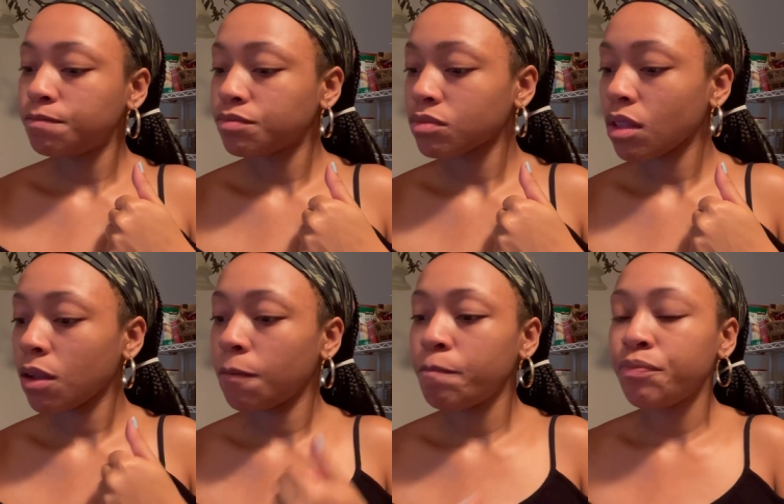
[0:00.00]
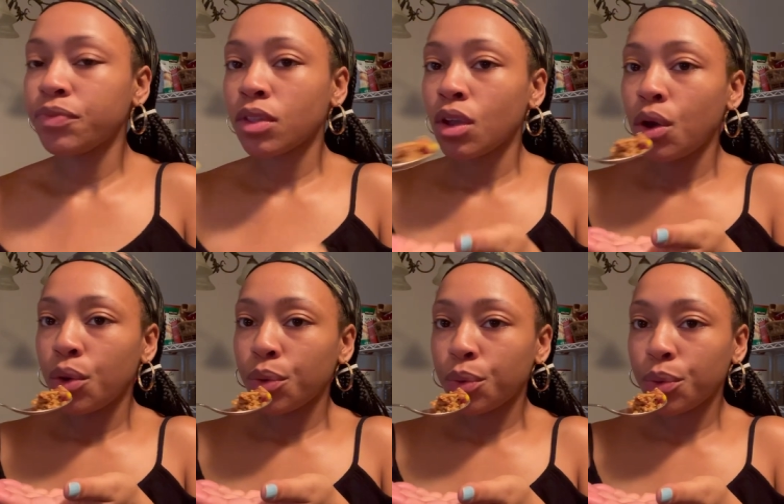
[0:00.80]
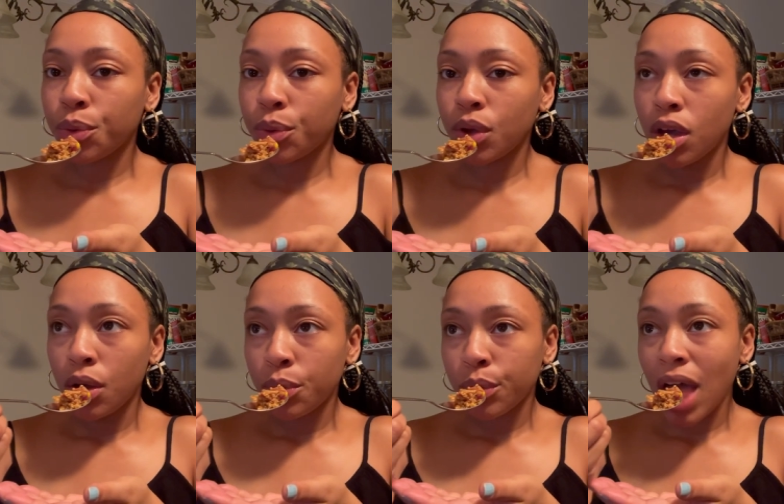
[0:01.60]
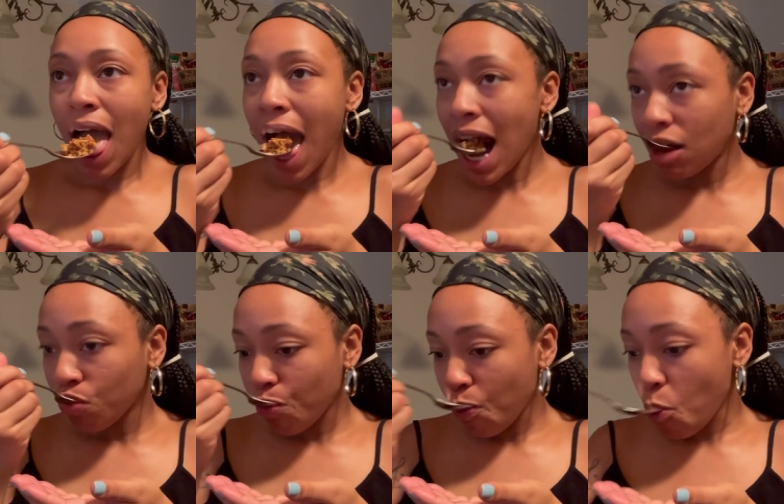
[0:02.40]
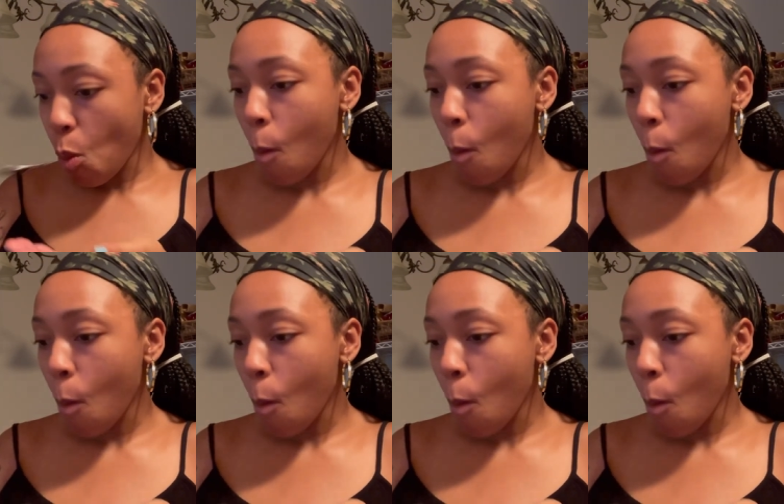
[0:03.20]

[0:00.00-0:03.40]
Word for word: posting more consistently again. Thanks guys.